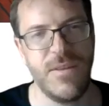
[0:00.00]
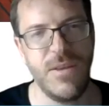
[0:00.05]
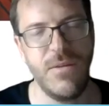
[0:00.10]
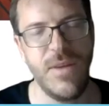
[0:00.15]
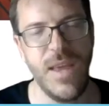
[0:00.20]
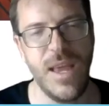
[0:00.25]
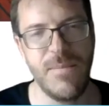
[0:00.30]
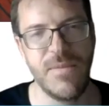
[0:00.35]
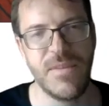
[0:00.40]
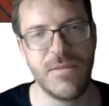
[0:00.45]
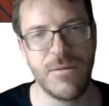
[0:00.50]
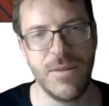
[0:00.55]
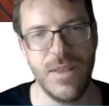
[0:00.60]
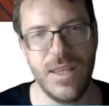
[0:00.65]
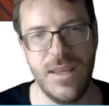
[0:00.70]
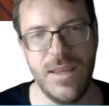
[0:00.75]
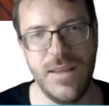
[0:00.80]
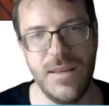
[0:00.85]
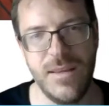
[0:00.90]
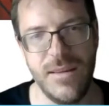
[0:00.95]
few games
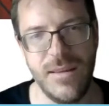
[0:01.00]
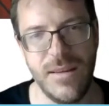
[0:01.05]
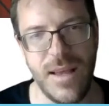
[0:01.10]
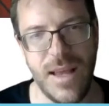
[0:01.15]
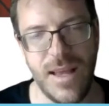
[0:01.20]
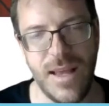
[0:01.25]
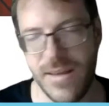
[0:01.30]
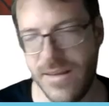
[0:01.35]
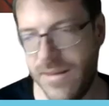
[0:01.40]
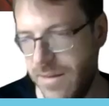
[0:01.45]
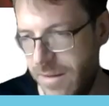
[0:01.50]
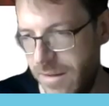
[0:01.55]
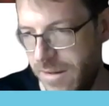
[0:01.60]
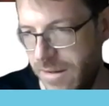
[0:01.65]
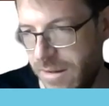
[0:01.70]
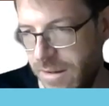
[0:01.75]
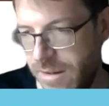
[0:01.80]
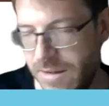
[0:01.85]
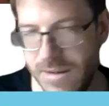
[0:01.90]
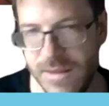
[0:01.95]
really
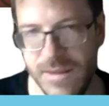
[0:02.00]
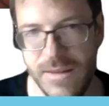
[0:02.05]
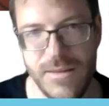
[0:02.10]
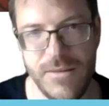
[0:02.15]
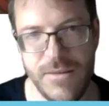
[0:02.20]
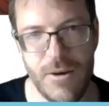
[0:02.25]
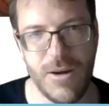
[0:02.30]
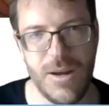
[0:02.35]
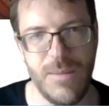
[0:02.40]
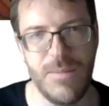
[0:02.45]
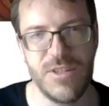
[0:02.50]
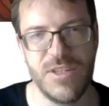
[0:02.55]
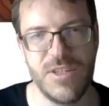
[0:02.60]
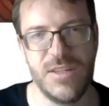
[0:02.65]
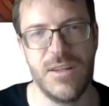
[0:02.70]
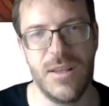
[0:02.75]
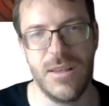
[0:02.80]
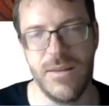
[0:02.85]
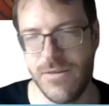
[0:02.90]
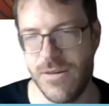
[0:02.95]
are able
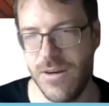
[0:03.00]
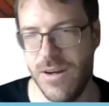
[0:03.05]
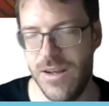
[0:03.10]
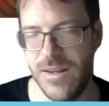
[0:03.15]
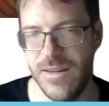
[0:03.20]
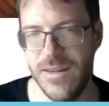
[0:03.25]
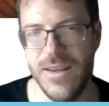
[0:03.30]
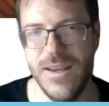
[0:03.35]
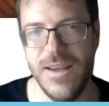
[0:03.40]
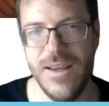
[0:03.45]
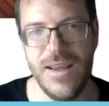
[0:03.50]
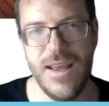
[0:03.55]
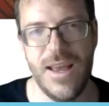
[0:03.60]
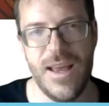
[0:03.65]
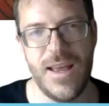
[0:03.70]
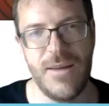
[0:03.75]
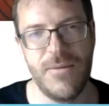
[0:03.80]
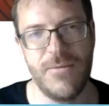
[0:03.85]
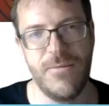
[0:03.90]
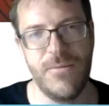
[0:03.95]
to deliver on
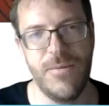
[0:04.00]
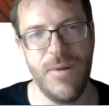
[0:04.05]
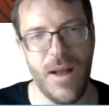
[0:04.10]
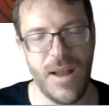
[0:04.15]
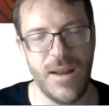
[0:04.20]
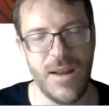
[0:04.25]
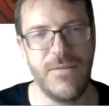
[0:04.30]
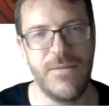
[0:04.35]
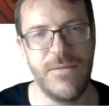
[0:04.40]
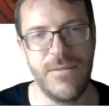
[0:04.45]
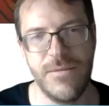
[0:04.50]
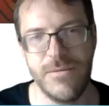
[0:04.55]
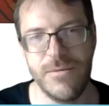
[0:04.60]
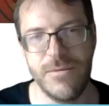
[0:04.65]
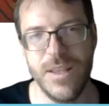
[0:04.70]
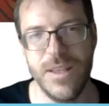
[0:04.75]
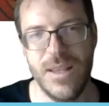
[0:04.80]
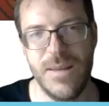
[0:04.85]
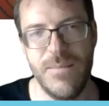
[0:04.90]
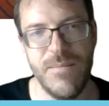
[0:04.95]
a
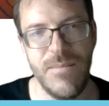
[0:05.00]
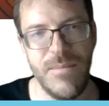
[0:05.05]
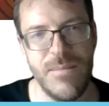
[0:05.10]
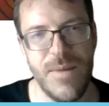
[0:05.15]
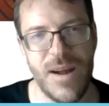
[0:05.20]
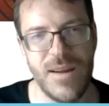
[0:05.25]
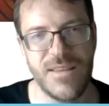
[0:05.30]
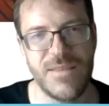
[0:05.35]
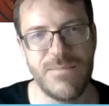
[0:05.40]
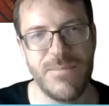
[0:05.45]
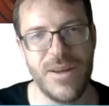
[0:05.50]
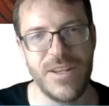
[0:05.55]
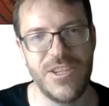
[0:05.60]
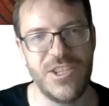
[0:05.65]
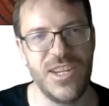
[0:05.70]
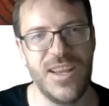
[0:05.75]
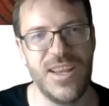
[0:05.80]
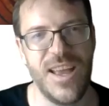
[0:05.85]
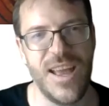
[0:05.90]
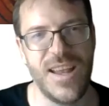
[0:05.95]
really modest
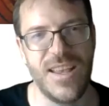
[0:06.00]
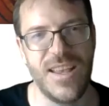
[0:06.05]
budget,